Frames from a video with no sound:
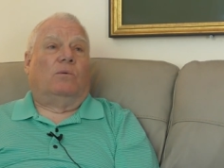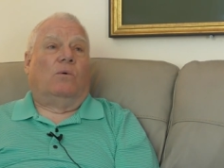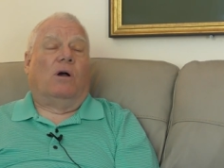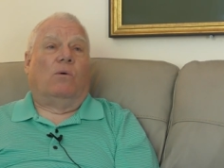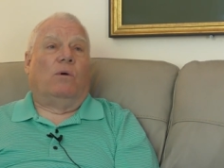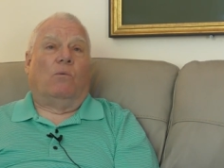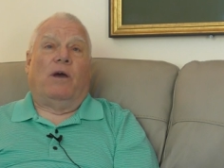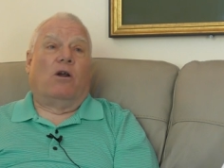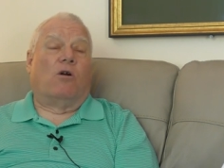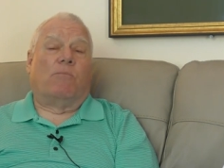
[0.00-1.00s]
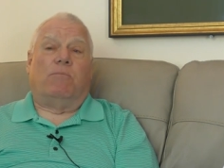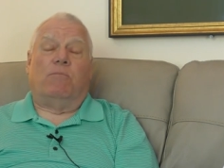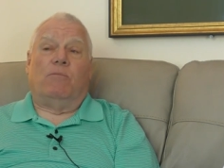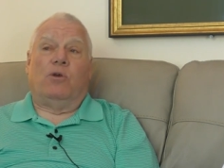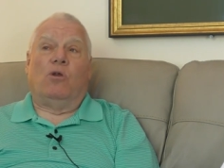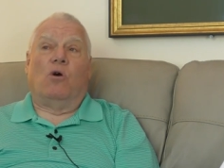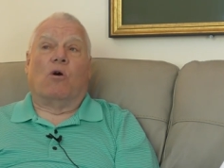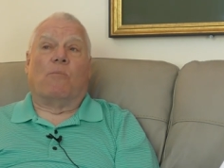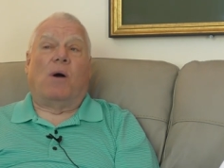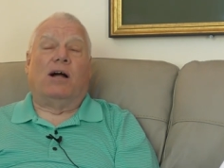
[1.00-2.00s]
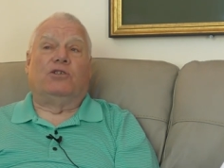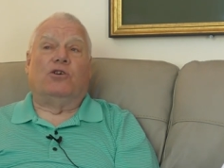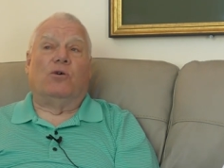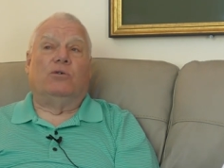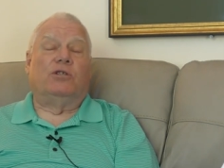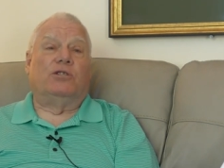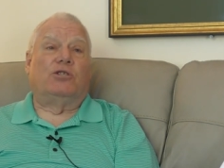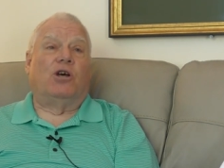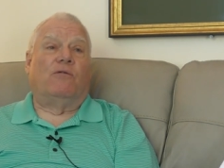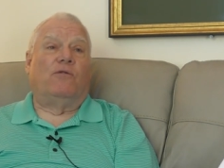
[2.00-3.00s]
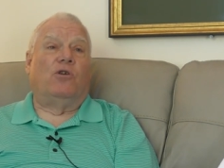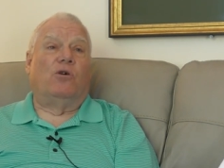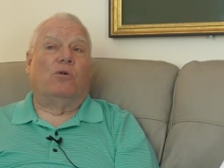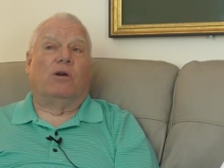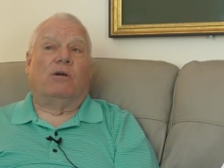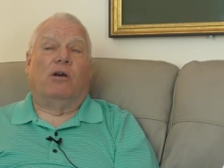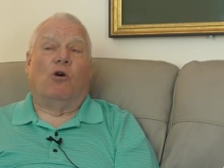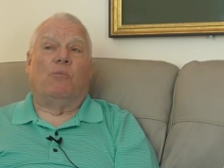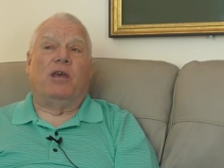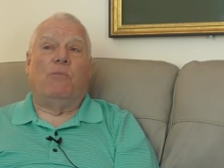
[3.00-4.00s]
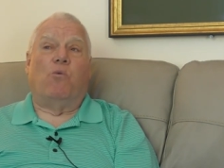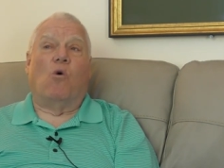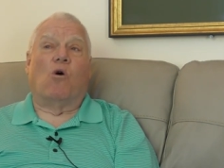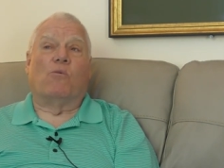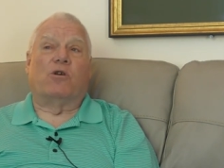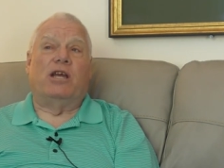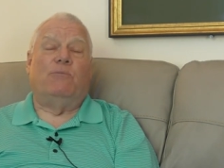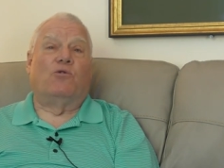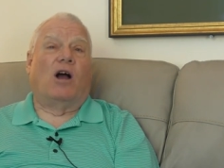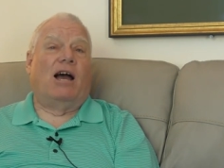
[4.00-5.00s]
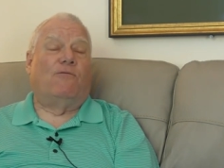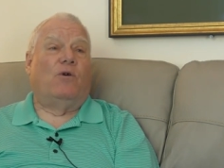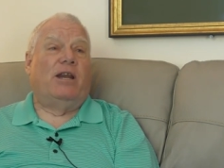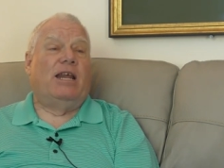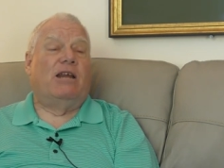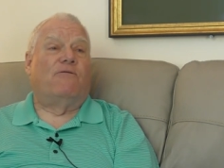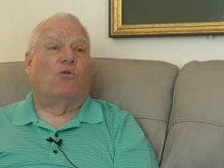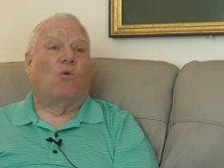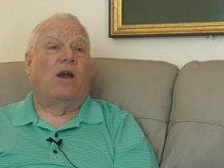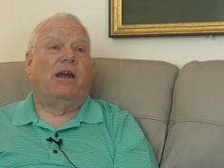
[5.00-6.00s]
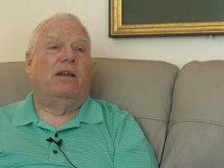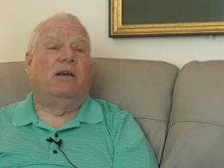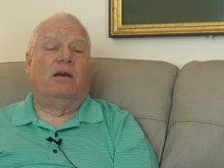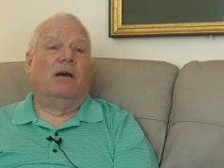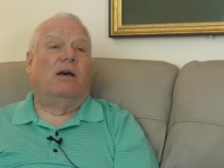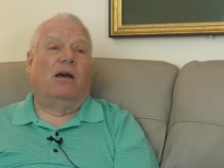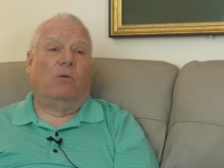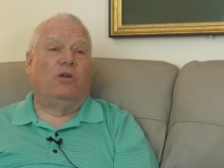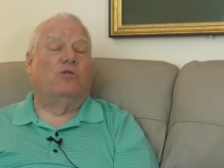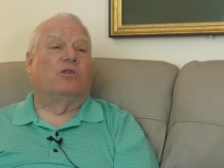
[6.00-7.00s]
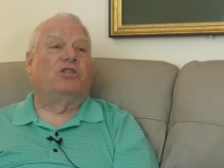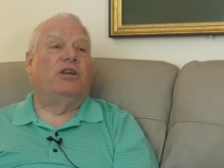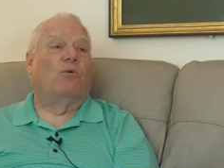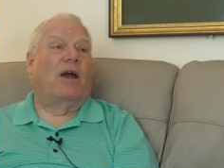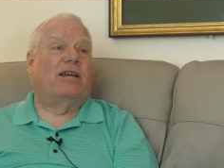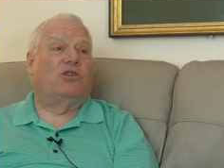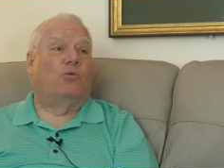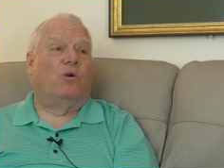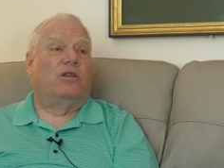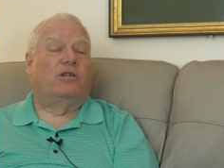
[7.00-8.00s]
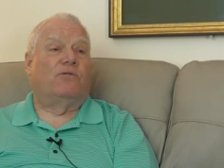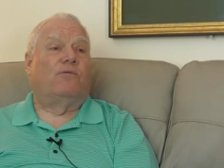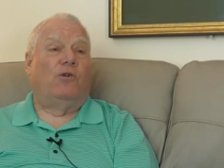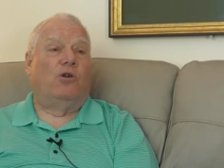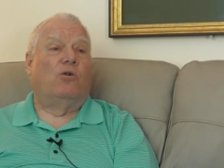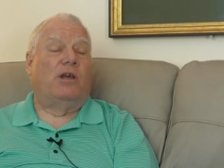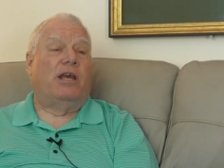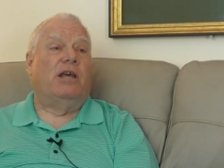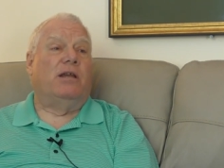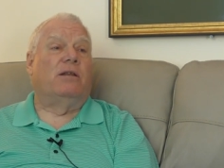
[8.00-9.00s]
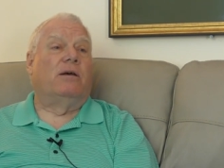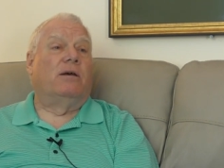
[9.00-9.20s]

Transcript: Well, we, we had our you know, our ponchos and stuff, you know, to help keep warm or keep dry if we needed, if it rained. And we took C ration with us, you know, to eat.